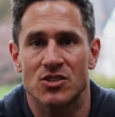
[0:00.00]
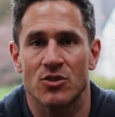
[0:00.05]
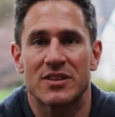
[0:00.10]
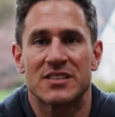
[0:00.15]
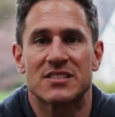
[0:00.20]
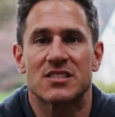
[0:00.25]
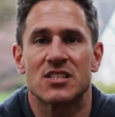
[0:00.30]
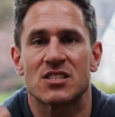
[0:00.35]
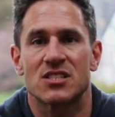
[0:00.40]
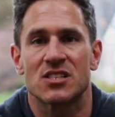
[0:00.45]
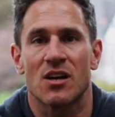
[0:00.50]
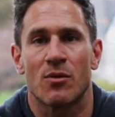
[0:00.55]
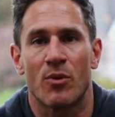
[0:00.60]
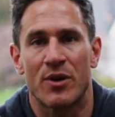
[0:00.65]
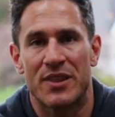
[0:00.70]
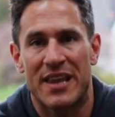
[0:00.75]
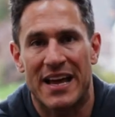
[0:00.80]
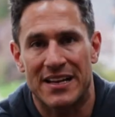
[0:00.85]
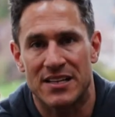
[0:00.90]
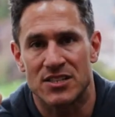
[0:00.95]
So this is
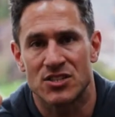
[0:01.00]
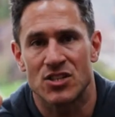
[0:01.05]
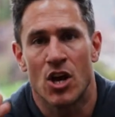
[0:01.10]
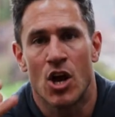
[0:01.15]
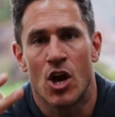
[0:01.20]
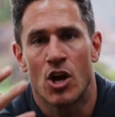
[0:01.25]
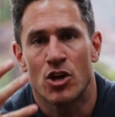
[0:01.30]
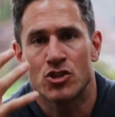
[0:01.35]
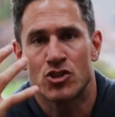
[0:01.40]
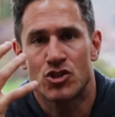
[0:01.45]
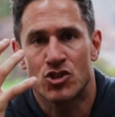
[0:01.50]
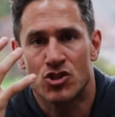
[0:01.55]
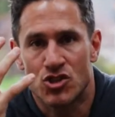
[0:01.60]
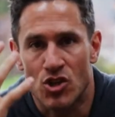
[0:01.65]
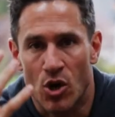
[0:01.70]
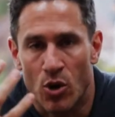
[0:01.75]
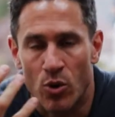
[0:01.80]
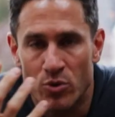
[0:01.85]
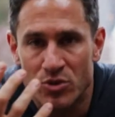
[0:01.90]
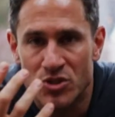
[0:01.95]
someone that is
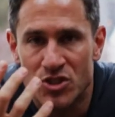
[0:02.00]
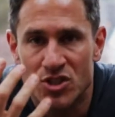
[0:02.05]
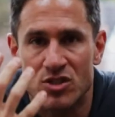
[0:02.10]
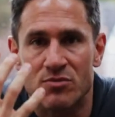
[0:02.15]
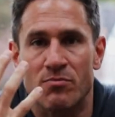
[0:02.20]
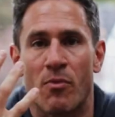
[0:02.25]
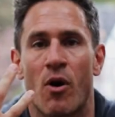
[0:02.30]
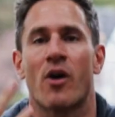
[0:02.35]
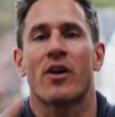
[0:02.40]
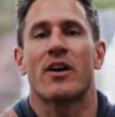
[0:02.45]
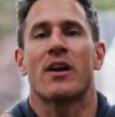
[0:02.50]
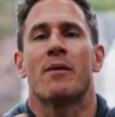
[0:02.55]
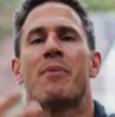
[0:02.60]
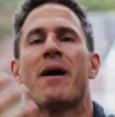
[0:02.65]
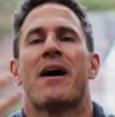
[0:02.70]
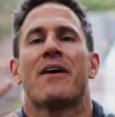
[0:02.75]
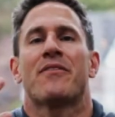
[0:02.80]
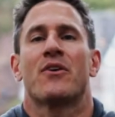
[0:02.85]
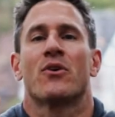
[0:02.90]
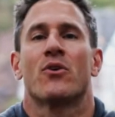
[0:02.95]
so smart
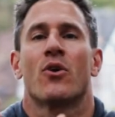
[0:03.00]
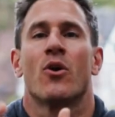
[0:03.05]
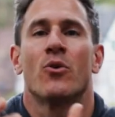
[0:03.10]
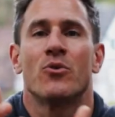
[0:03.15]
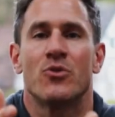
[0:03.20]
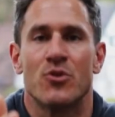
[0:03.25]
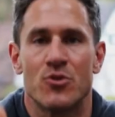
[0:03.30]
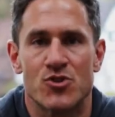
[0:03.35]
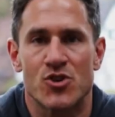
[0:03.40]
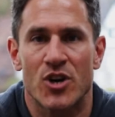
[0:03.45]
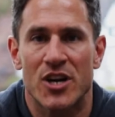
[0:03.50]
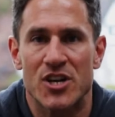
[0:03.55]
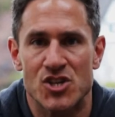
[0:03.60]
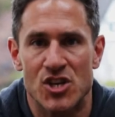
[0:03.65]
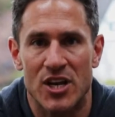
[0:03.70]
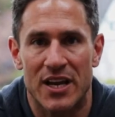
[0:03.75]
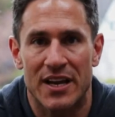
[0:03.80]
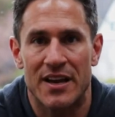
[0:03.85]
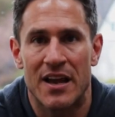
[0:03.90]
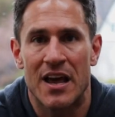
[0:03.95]
about their own
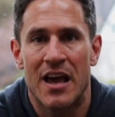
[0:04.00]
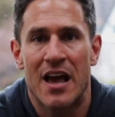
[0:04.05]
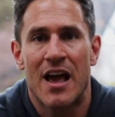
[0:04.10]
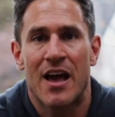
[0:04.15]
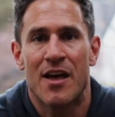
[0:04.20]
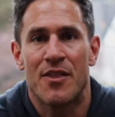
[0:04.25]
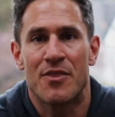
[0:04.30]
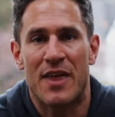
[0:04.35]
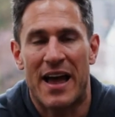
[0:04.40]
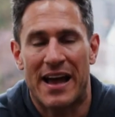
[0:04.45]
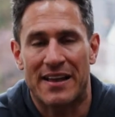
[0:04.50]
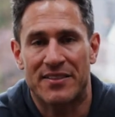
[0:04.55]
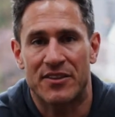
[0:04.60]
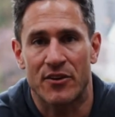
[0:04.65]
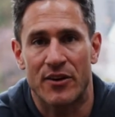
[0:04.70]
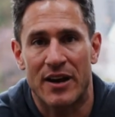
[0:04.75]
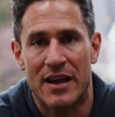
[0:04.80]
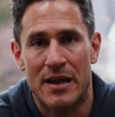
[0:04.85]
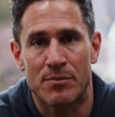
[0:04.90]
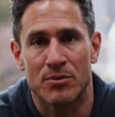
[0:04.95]
nutrition that
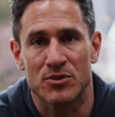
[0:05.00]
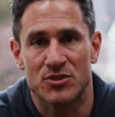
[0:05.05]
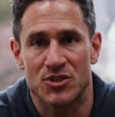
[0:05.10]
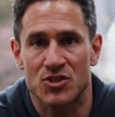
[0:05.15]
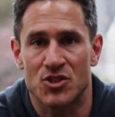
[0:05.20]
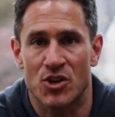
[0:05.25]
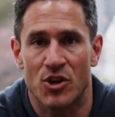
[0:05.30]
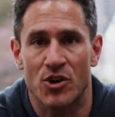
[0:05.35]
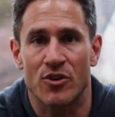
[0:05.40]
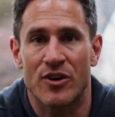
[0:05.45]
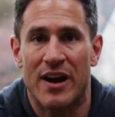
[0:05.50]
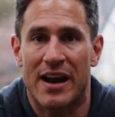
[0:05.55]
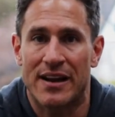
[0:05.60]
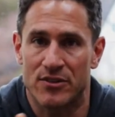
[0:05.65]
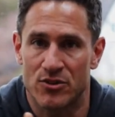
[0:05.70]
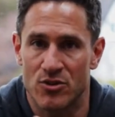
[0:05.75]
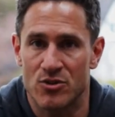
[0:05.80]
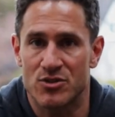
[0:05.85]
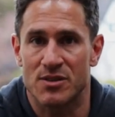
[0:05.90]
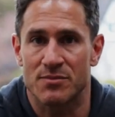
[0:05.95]
they're able to turn around
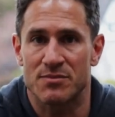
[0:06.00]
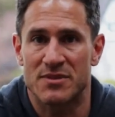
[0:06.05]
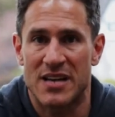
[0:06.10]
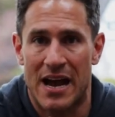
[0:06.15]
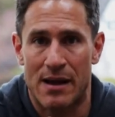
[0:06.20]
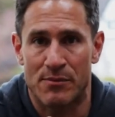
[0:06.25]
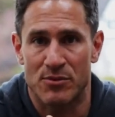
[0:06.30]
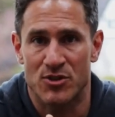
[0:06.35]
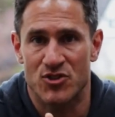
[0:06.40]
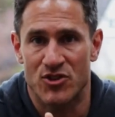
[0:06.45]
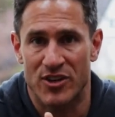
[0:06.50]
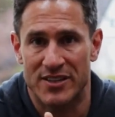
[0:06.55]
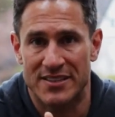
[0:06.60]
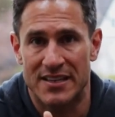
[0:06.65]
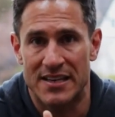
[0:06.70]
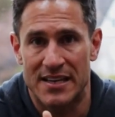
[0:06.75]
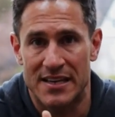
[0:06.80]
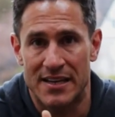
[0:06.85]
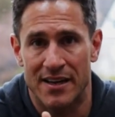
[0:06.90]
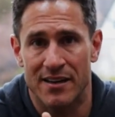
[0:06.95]
and do some
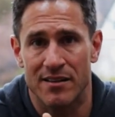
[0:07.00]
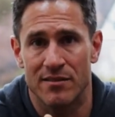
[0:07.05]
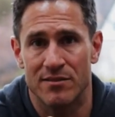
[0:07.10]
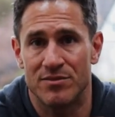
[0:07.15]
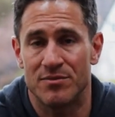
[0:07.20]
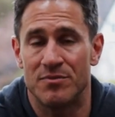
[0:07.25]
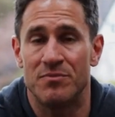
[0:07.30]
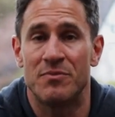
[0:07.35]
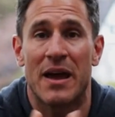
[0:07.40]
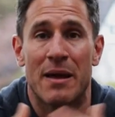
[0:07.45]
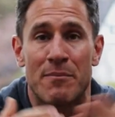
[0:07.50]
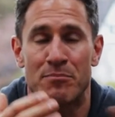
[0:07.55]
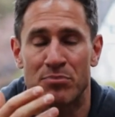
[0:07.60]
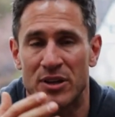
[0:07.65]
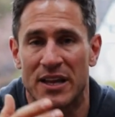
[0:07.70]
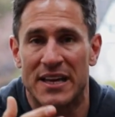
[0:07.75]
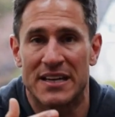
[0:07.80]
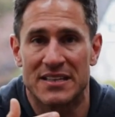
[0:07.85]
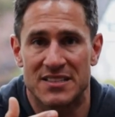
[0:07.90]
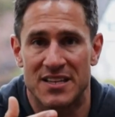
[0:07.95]
time-restricted eating and
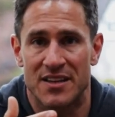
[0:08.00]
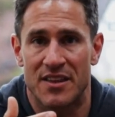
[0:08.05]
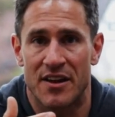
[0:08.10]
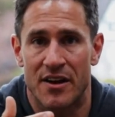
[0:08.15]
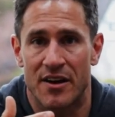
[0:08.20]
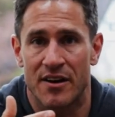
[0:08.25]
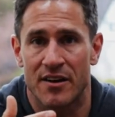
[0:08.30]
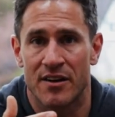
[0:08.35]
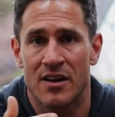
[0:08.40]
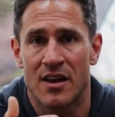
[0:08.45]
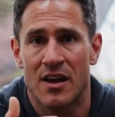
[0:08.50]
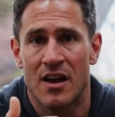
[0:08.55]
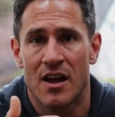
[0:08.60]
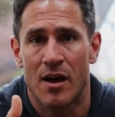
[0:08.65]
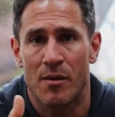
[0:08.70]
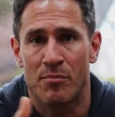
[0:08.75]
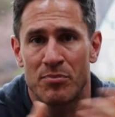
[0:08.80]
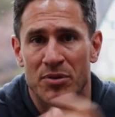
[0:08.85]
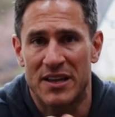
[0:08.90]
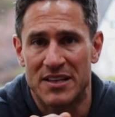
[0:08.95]
play to their
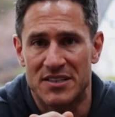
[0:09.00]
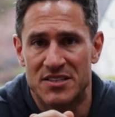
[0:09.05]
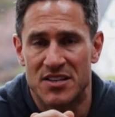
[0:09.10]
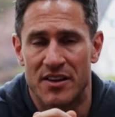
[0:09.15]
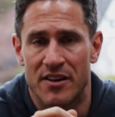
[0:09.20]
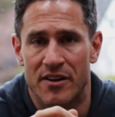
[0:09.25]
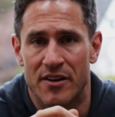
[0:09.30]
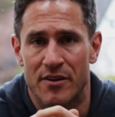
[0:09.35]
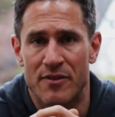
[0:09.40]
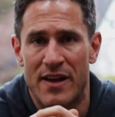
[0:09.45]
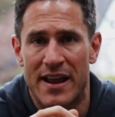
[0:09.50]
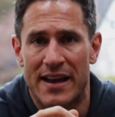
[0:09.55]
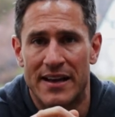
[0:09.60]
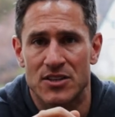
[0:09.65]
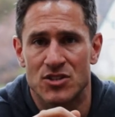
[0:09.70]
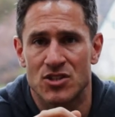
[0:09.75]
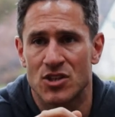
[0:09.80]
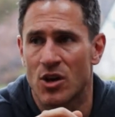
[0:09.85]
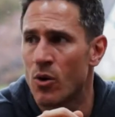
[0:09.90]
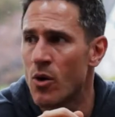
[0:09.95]

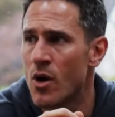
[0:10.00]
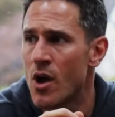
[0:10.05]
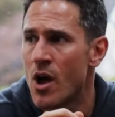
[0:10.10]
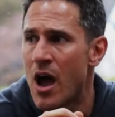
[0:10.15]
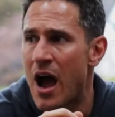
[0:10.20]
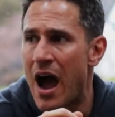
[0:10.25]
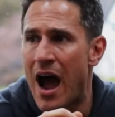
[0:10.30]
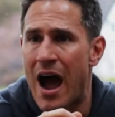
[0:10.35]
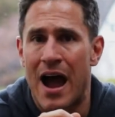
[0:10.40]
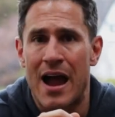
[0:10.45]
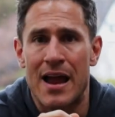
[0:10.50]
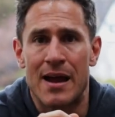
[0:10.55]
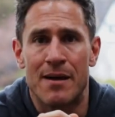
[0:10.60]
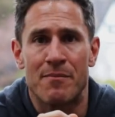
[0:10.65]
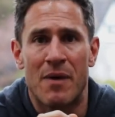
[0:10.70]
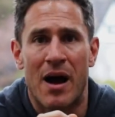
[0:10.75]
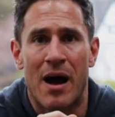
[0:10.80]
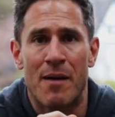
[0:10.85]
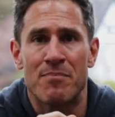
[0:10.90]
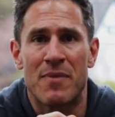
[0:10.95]
advantage. So
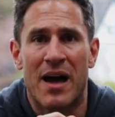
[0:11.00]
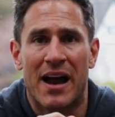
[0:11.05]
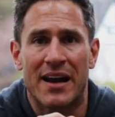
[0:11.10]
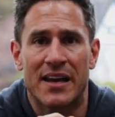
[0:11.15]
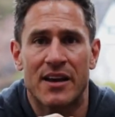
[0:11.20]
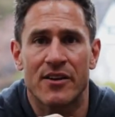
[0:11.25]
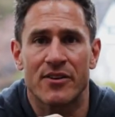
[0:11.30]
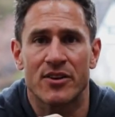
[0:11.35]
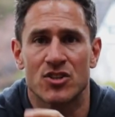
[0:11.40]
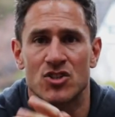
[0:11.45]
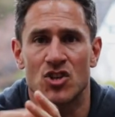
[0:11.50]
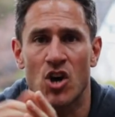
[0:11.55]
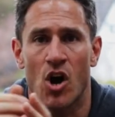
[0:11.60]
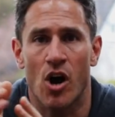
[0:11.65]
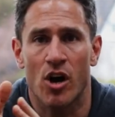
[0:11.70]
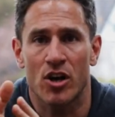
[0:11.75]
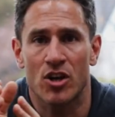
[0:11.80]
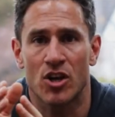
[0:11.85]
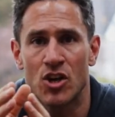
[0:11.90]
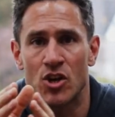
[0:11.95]
I'm not here to
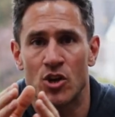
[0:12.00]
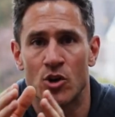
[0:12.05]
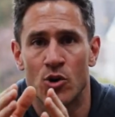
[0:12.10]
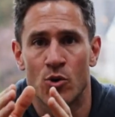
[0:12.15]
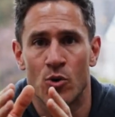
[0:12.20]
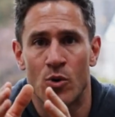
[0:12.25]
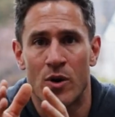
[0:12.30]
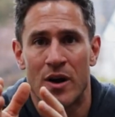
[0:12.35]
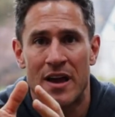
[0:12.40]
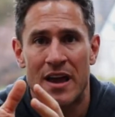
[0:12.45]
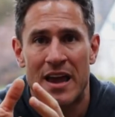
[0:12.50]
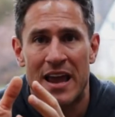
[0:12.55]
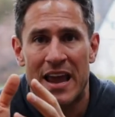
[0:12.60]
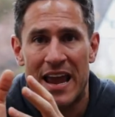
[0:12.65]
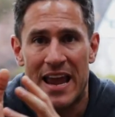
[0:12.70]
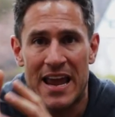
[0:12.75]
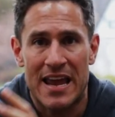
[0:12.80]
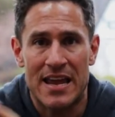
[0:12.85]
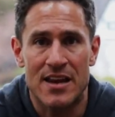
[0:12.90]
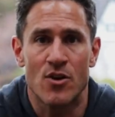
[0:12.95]
talk you
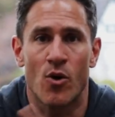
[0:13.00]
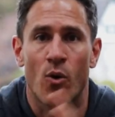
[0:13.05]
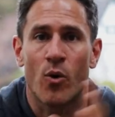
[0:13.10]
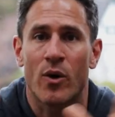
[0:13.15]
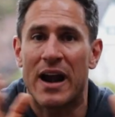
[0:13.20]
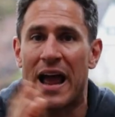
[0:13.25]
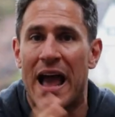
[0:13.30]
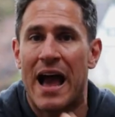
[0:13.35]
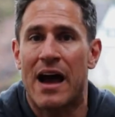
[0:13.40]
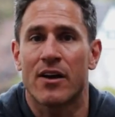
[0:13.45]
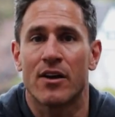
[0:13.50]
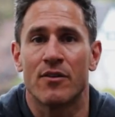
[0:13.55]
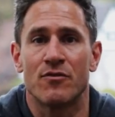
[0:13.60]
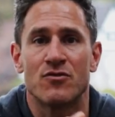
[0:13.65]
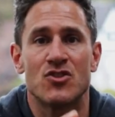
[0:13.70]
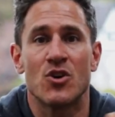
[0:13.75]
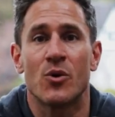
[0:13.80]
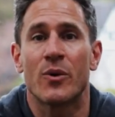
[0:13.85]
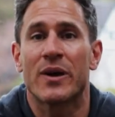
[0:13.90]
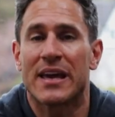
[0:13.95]
in or out
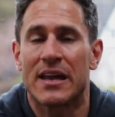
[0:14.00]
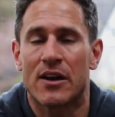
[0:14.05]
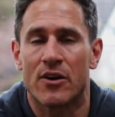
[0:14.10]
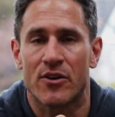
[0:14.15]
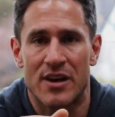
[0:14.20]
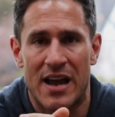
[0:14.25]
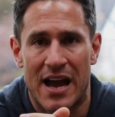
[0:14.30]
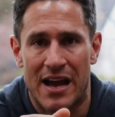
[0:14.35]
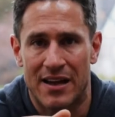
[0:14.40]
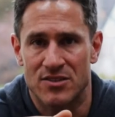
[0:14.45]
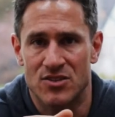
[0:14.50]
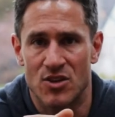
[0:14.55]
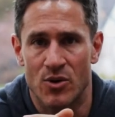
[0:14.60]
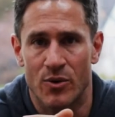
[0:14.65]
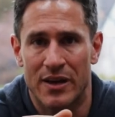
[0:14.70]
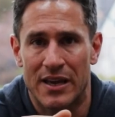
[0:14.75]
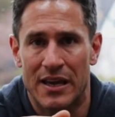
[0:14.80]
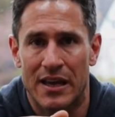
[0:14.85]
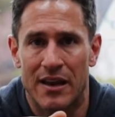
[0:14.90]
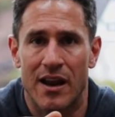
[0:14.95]
of doing it or not
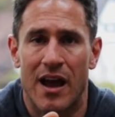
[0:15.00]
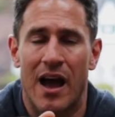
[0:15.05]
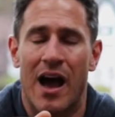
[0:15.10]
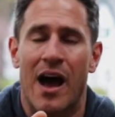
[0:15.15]
doing it.